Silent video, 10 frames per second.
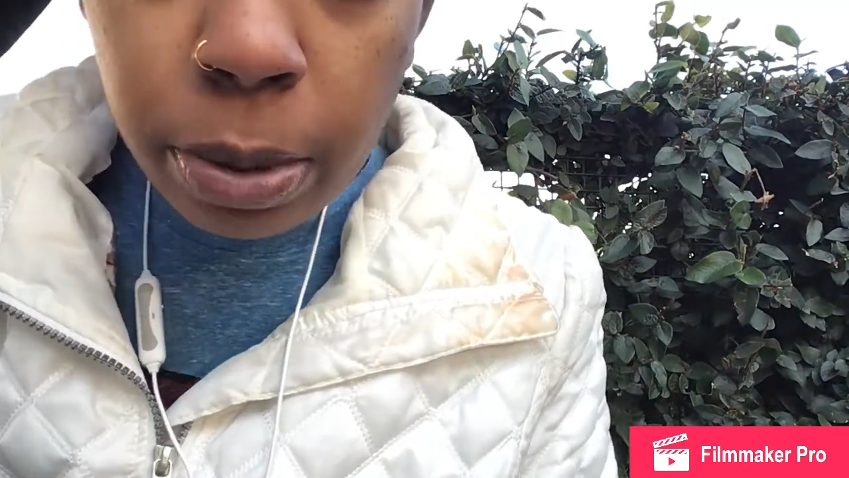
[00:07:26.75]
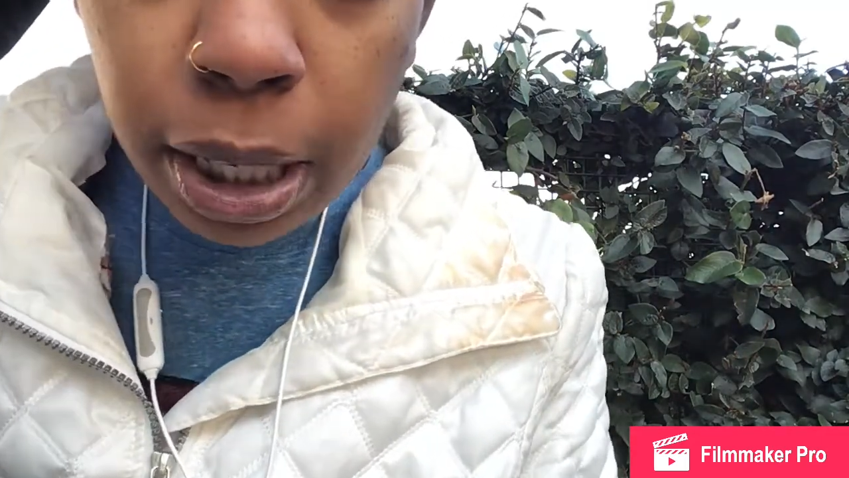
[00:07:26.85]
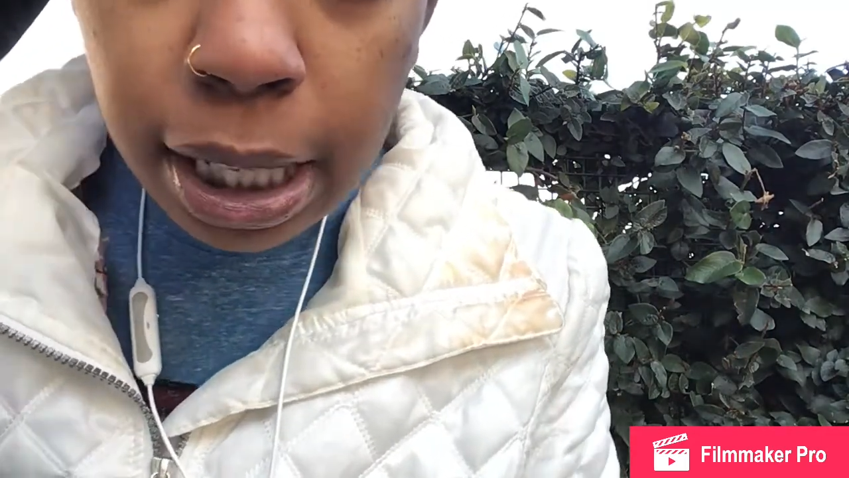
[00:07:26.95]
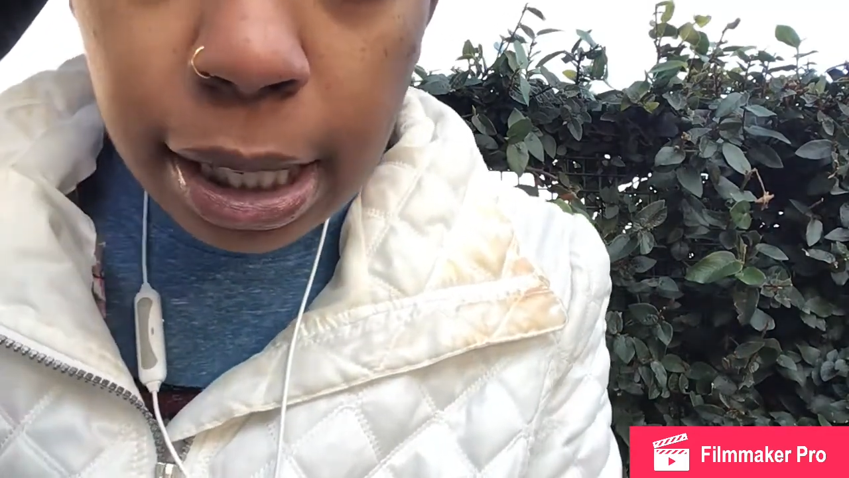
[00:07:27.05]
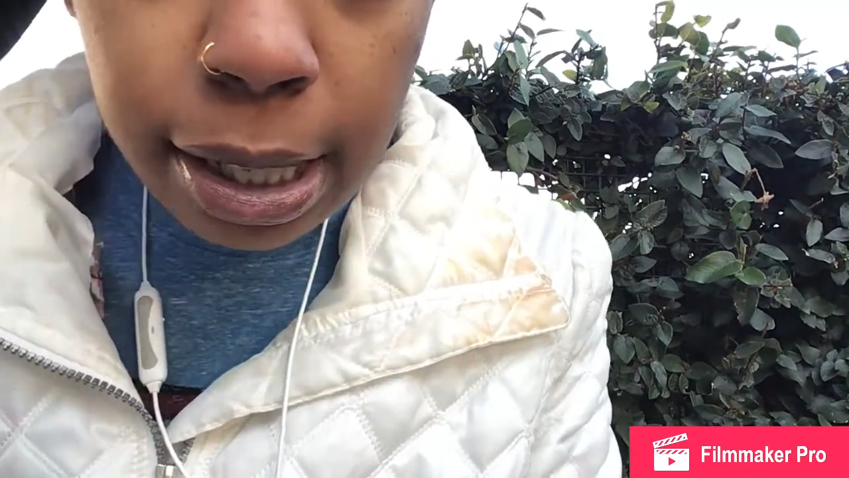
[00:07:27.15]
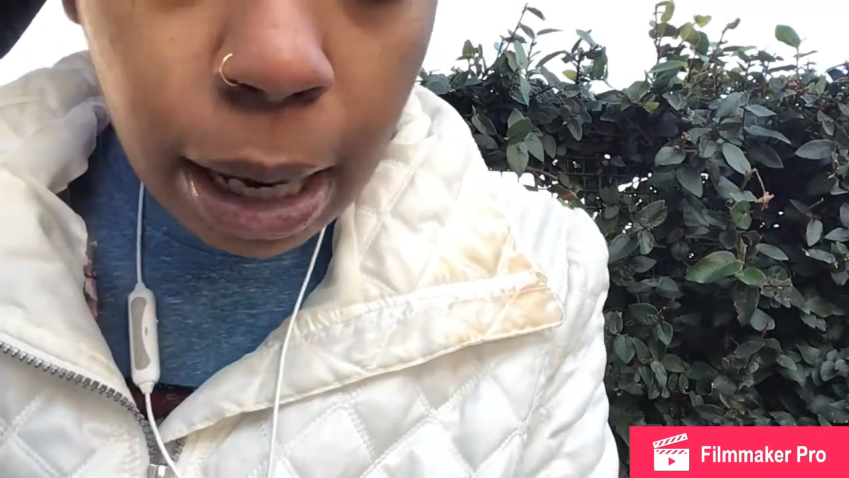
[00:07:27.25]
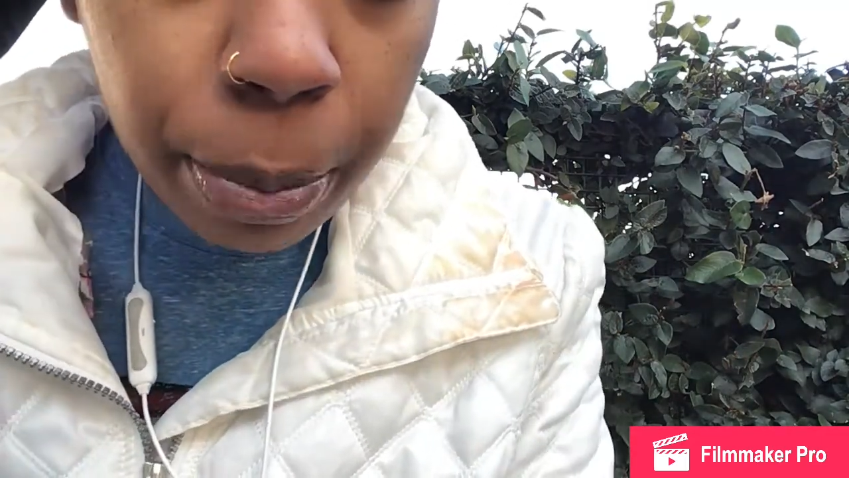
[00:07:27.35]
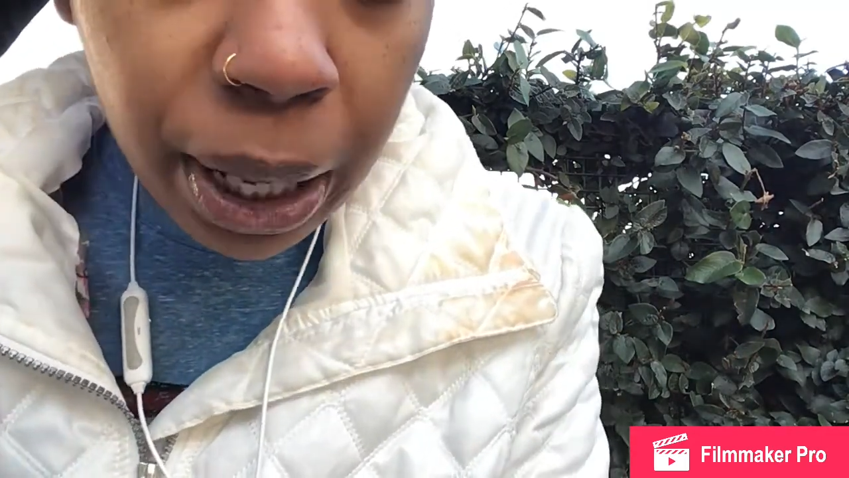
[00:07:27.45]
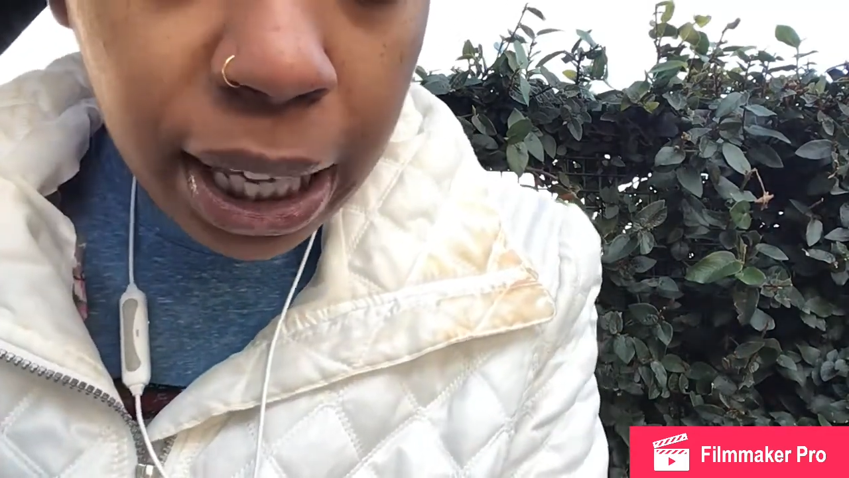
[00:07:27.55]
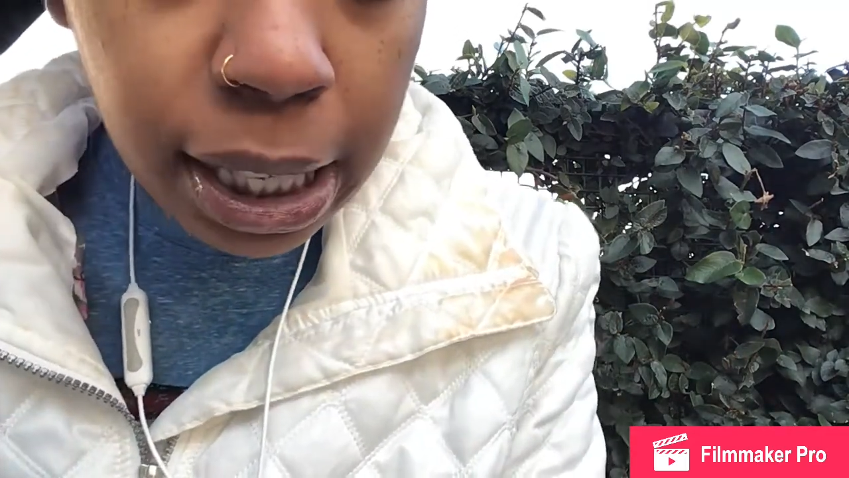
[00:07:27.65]
that needs to take
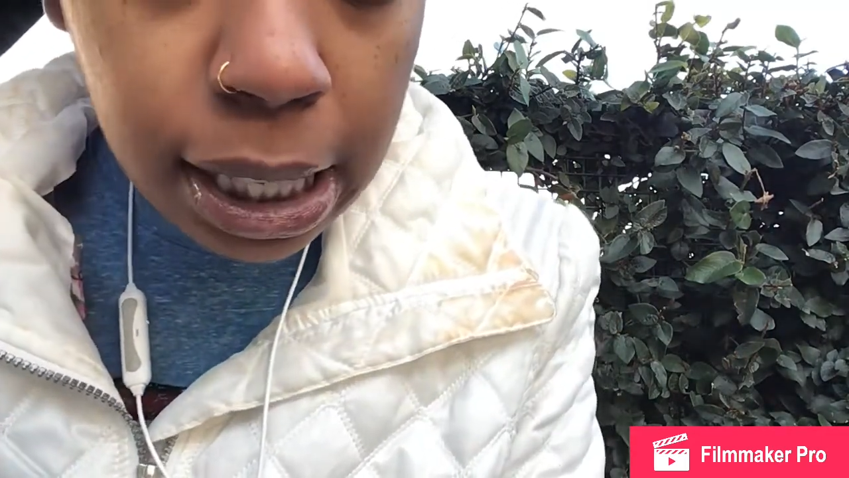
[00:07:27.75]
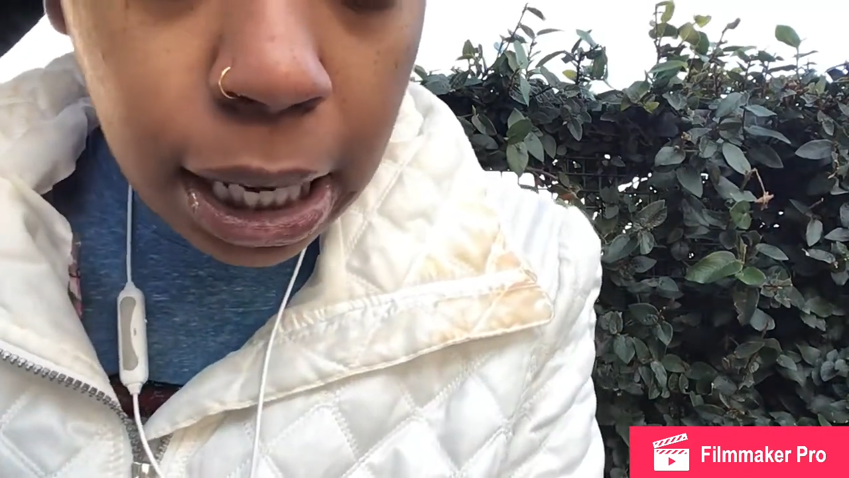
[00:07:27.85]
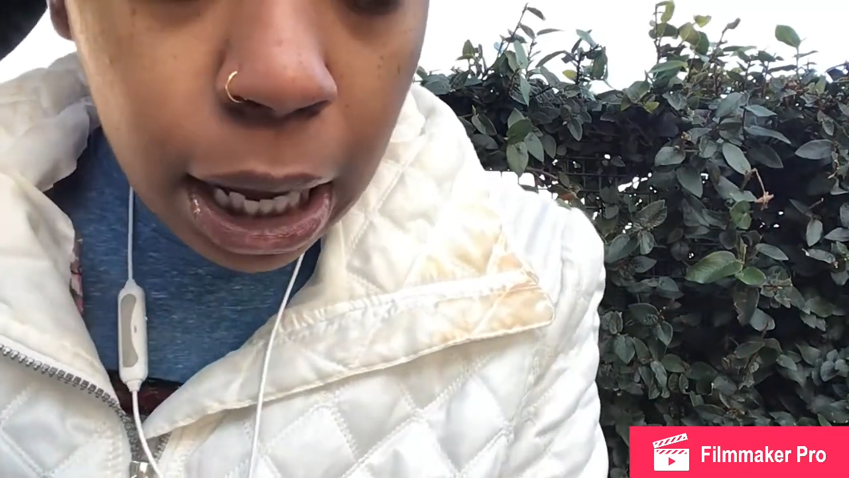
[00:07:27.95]
place.